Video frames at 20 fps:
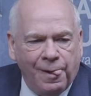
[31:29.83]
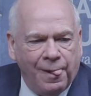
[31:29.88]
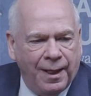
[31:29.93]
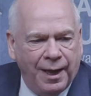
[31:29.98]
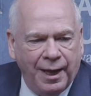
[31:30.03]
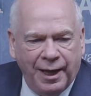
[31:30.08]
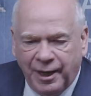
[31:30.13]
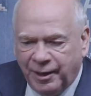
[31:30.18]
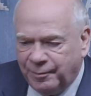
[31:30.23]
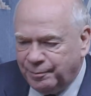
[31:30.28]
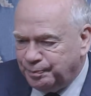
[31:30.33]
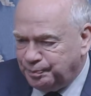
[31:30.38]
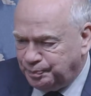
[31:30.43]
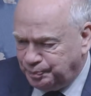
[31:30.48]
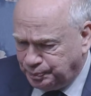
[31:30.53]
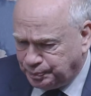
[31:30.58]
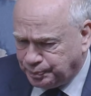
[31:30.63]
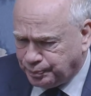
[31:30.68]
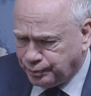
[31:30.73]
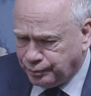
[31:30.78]
Um,
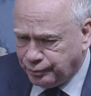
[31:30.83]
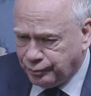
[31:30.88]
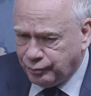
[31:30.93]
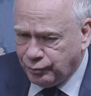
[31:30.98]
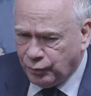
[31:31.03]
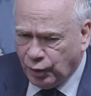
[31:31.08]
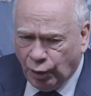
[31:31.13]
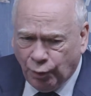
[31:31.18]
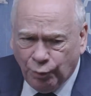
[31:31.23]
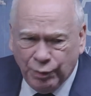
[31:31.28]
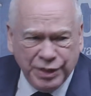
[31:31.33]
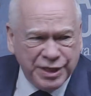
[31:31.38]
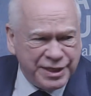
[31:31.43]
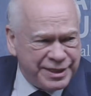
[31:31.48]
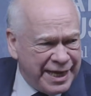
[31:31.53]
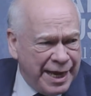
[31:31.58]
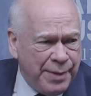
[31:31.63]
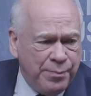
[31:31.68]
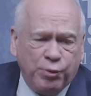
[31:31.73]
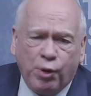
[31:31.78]
with the
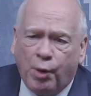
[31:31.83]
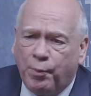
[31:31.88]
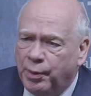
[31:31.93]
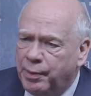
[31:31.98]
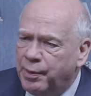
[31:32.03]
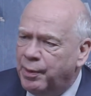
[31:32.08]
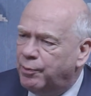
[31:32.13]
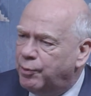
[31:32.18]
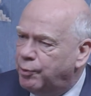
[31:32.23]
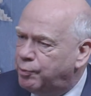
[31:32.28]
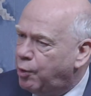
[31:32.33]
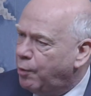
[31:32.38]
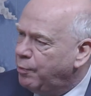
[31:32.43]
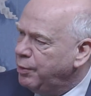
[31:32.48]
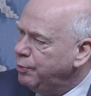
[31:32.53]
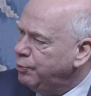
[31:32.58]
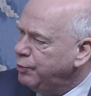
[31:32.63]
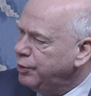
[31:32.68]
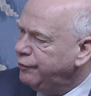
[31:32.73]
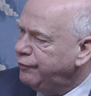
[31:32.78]
same problem that probably
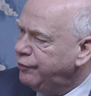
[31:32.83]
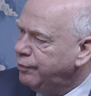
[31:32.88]
would have